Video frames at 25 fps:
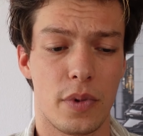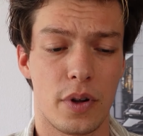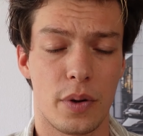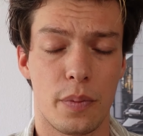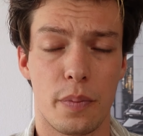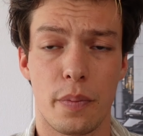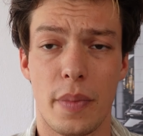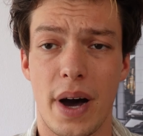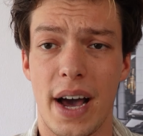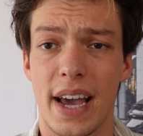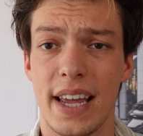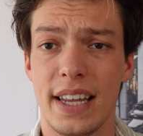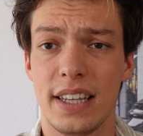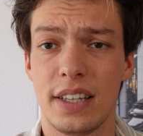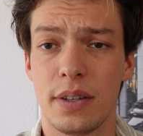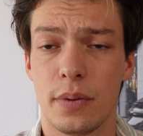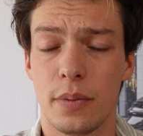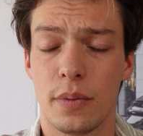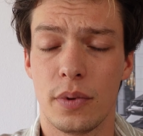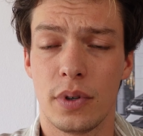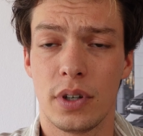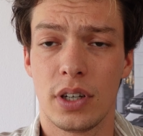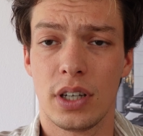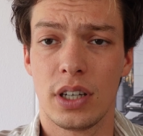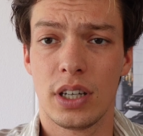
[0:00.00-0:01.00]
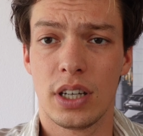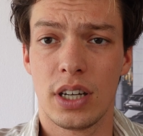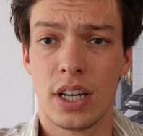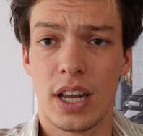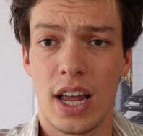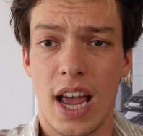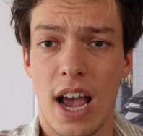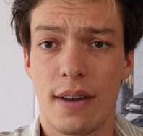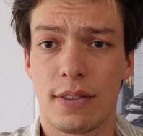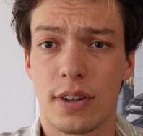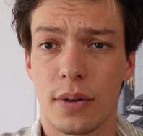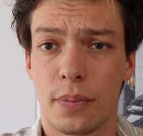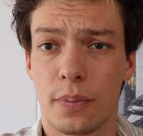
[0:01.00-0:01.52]
might
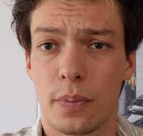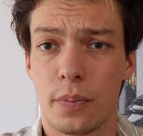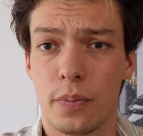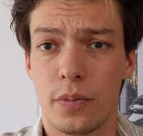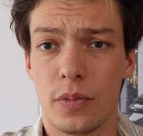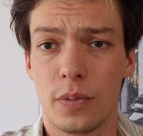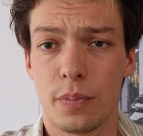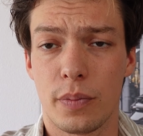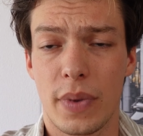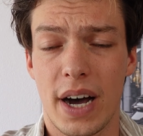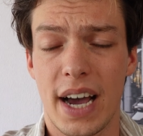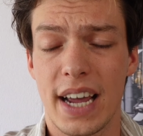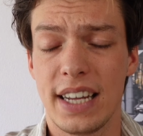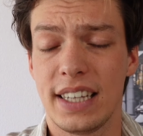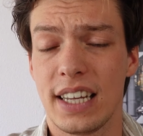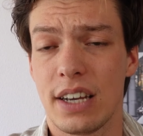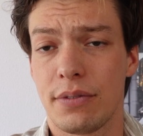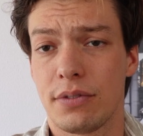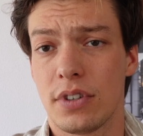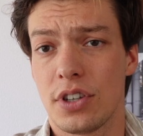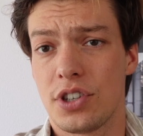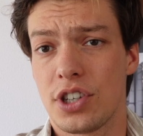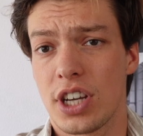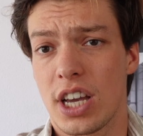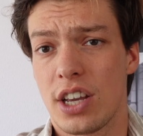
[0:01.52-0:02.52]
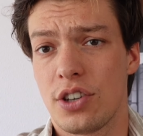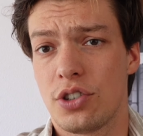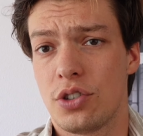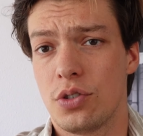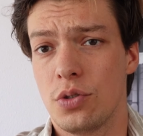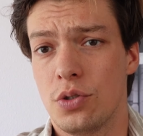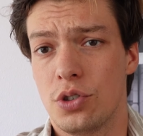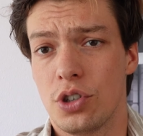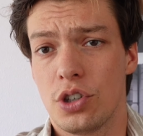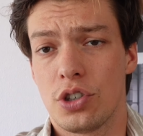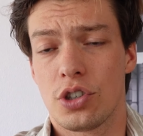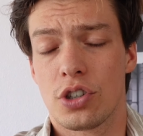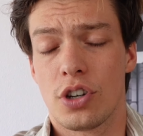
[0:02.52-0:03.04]
have the chance to
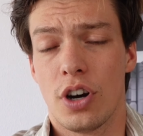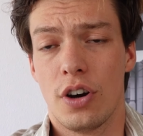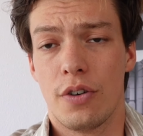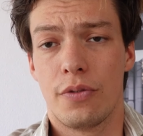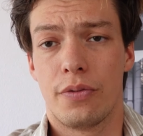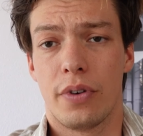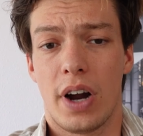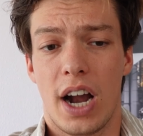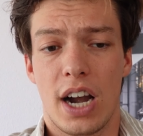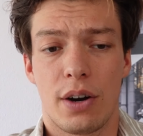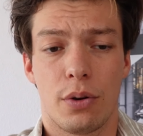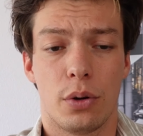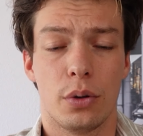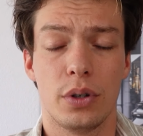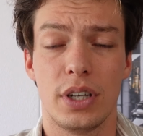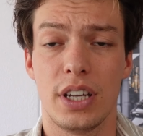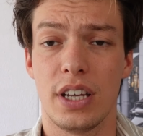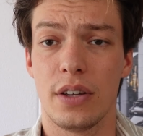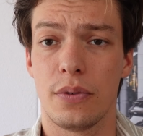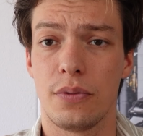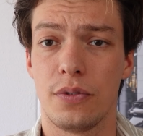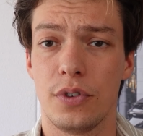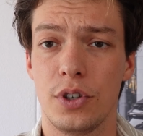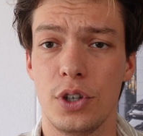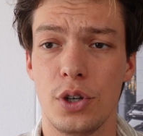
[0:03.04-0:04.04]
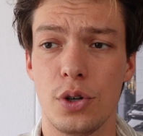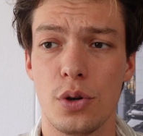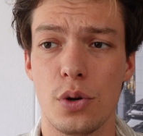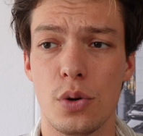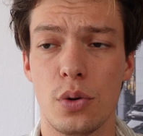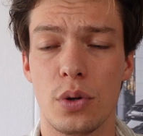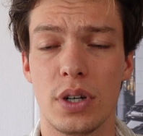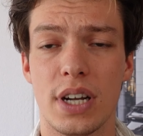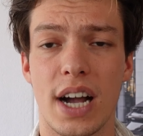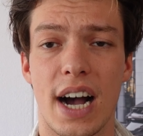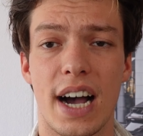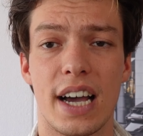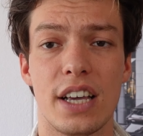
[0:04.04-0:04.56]
just go viral if you
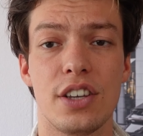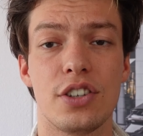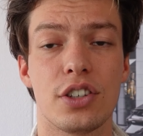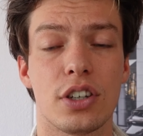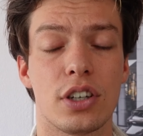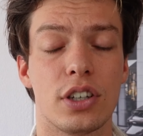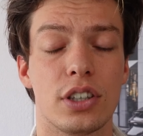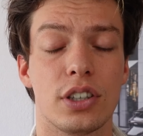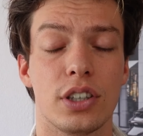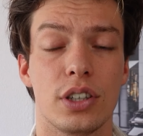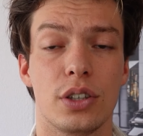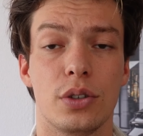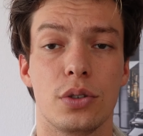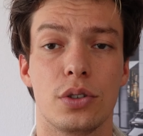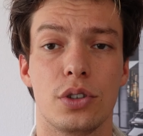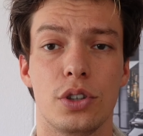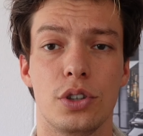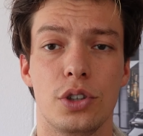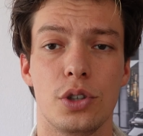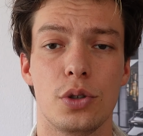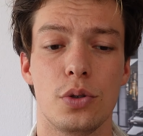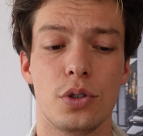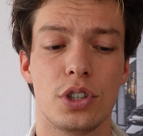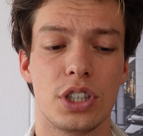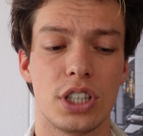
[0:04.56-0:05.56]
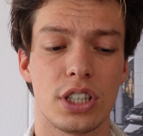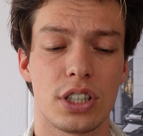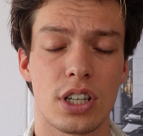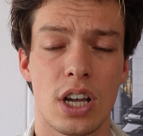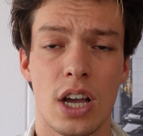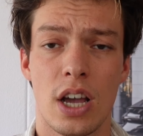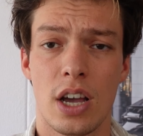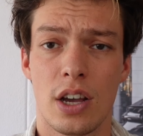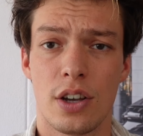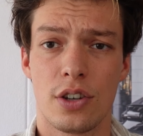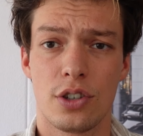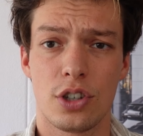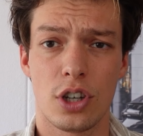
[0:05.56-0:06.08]
guys are going to use it.
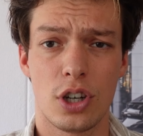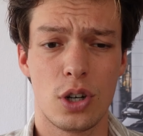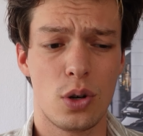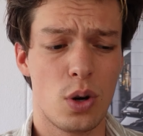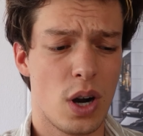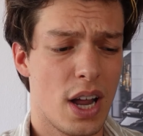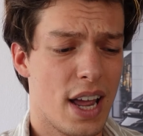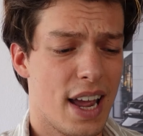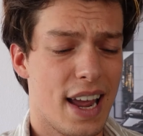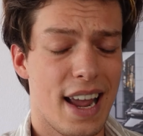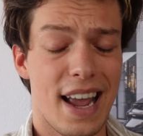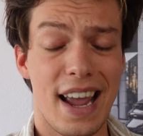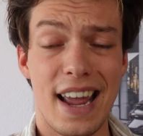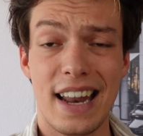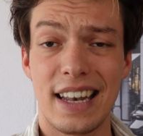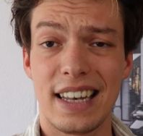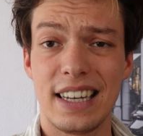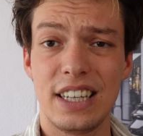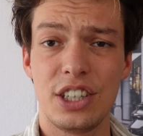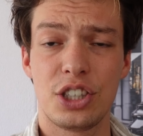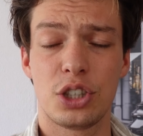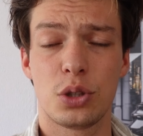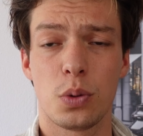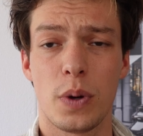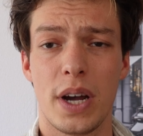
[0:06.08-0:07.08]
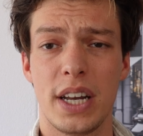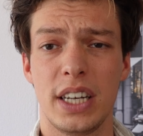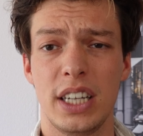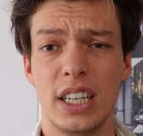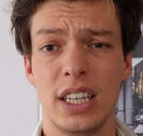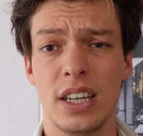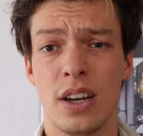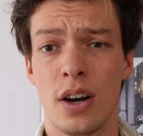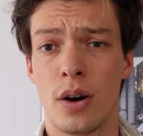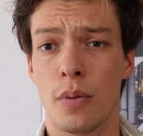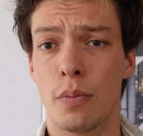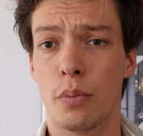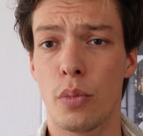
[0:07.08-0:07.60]
So at least 20,
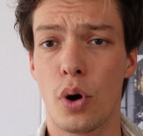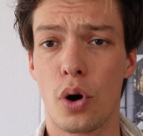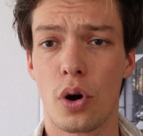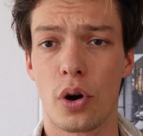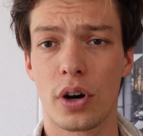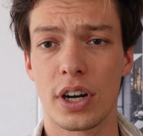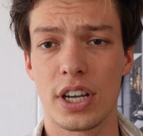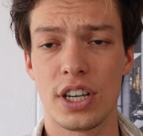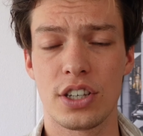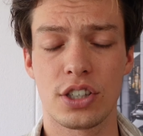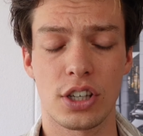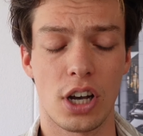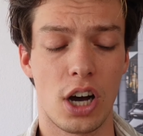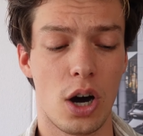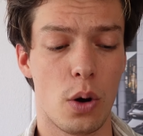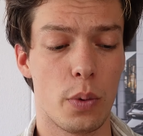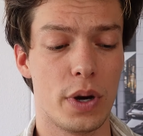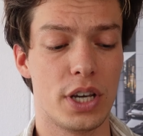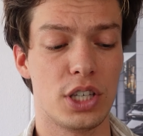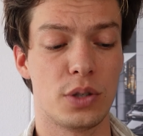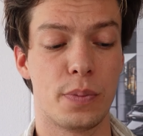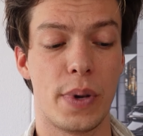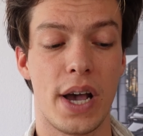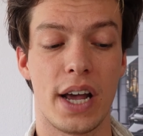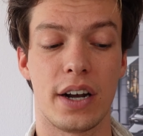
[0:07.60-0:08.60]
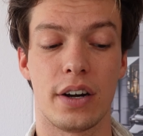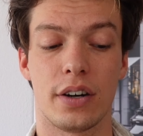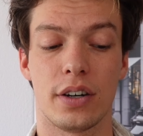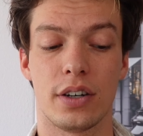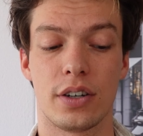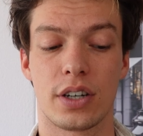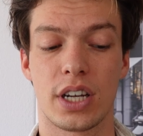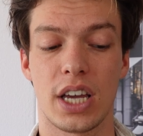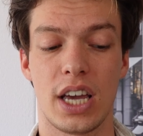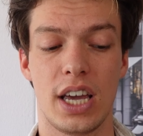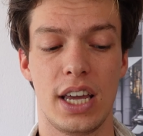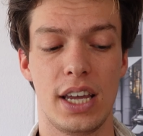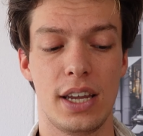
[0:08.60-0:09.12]
more is always better,
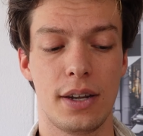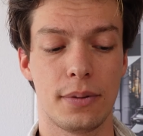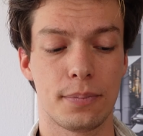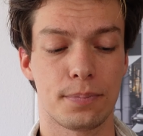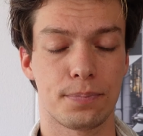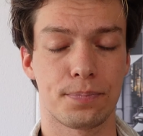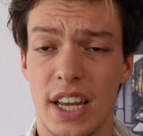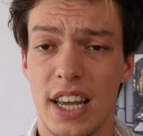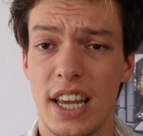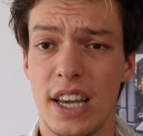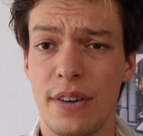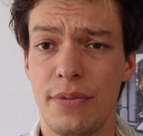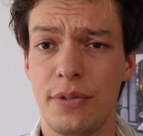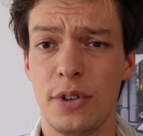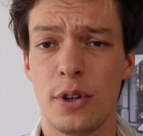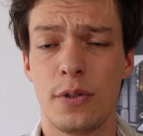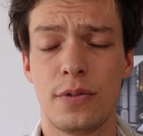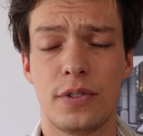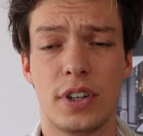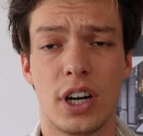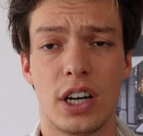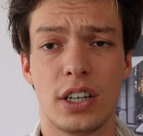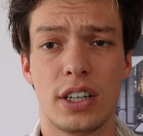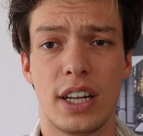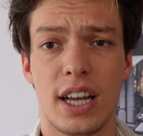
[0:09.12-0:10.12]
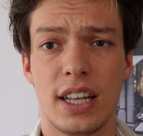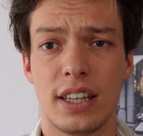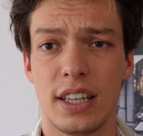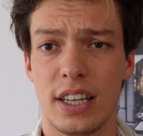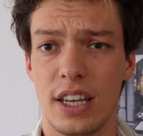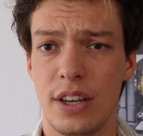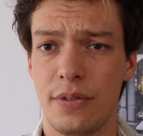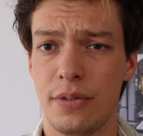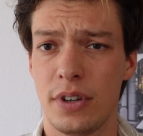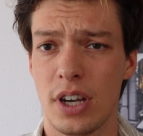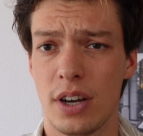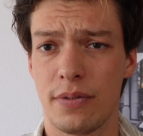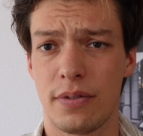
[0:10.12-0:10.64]
okay? If you've done that,
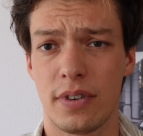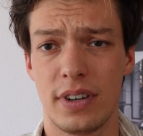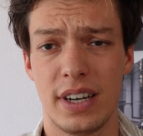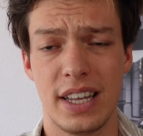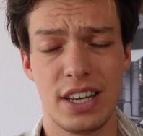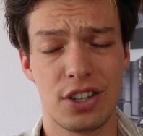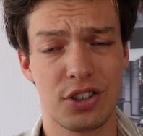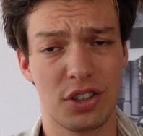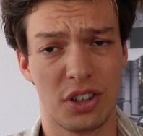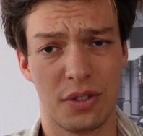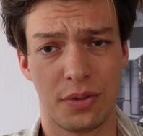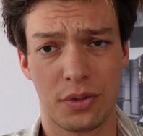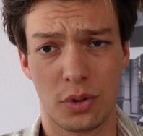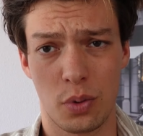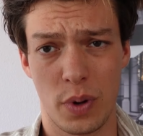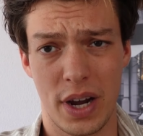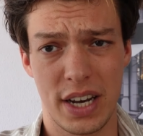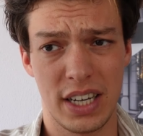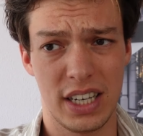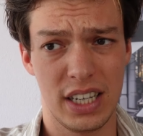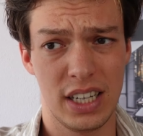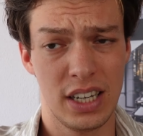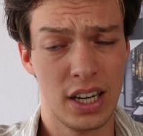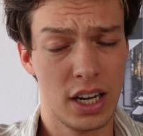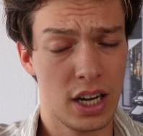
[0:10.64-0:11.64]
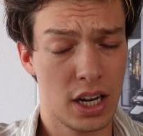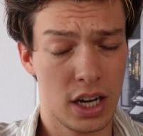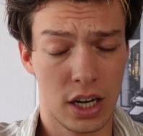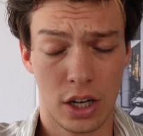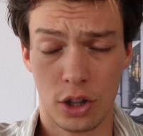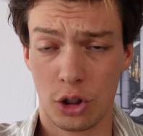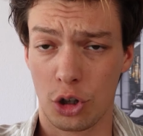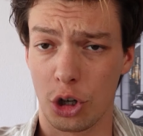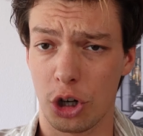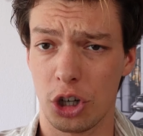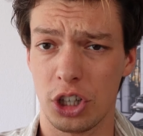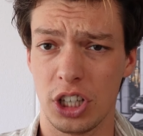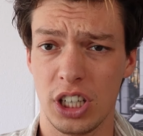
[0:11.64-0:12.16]
if you have a list of 20,
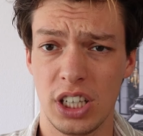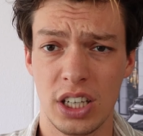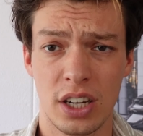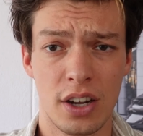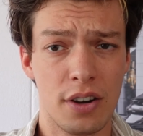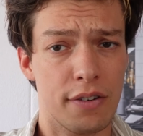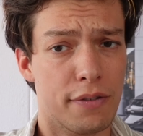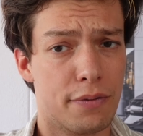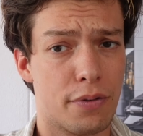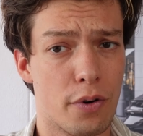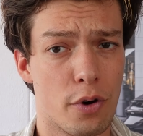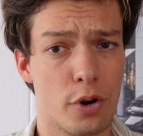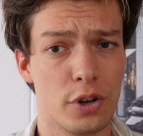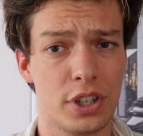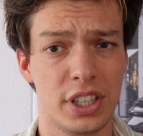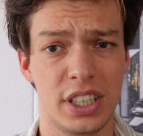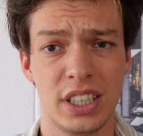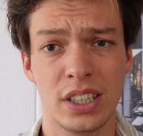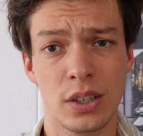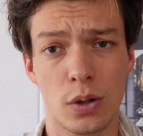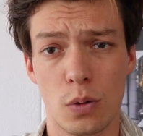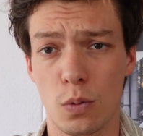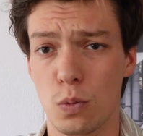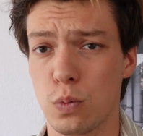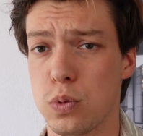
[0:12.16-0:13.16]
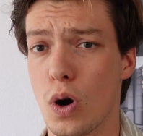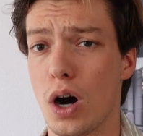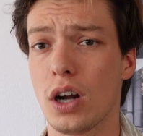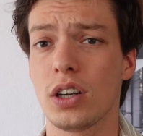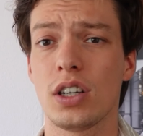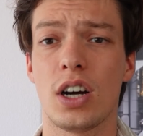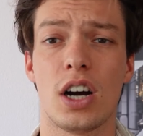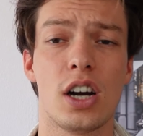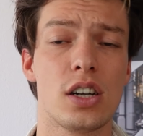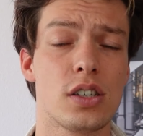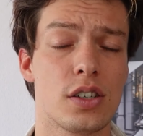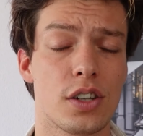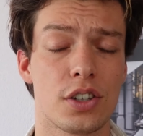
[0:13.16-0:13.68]
30, 40,
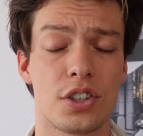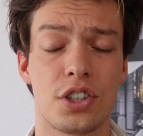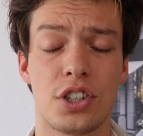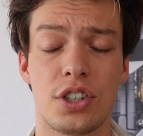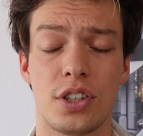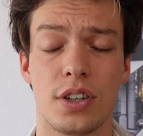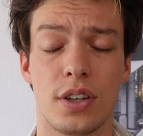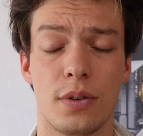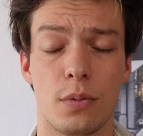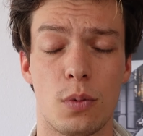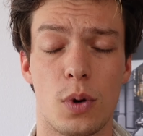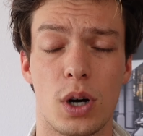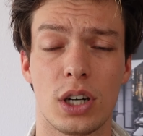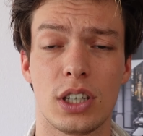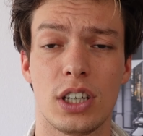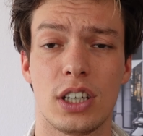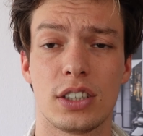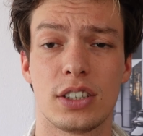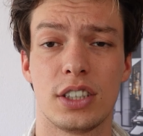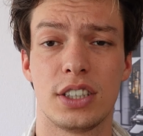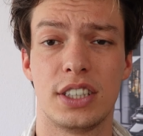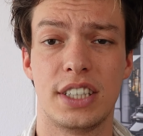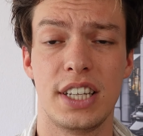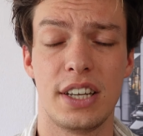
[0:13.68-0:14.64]
100